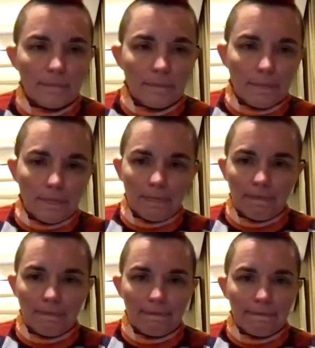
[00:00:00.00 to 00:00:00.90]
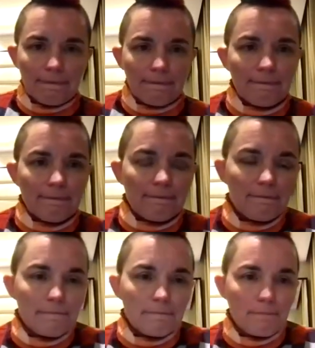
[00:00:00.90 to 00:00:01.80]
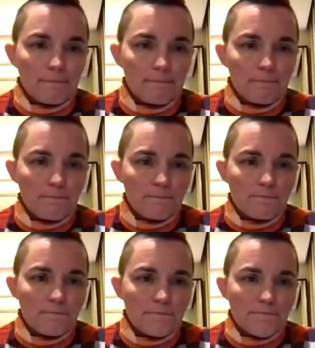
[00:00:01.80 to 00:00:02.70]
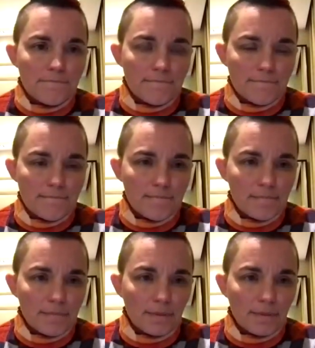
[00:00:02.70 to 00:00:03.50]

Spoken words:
(silent)